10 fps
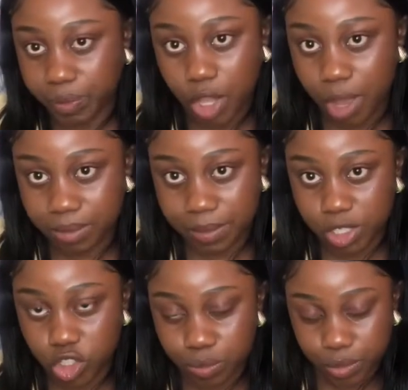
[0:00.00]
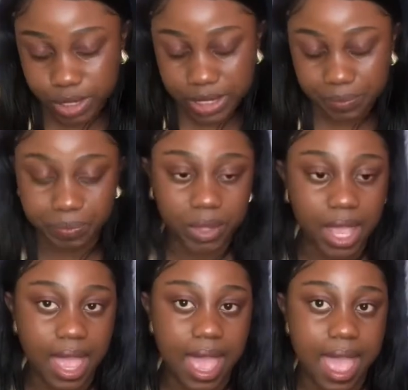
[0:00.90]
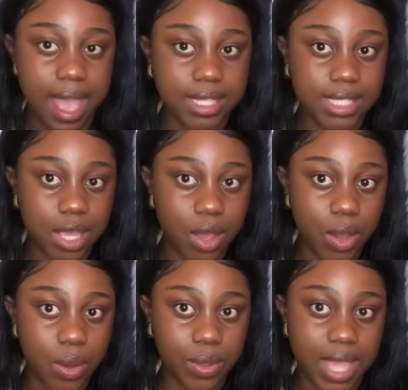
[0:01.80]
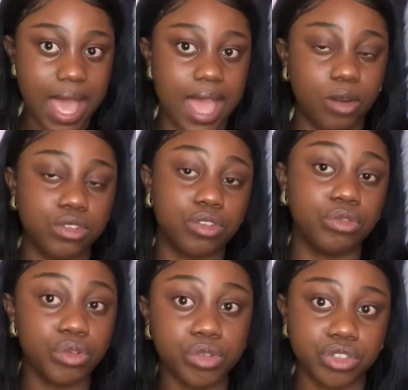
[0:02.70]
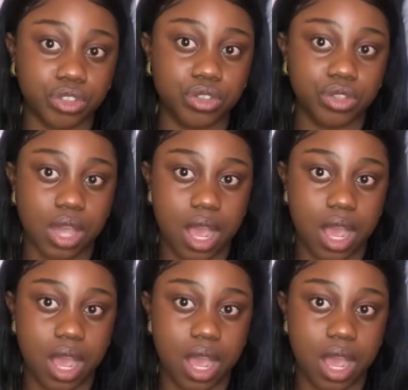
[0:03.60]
complements your body. So yeah, and also ruched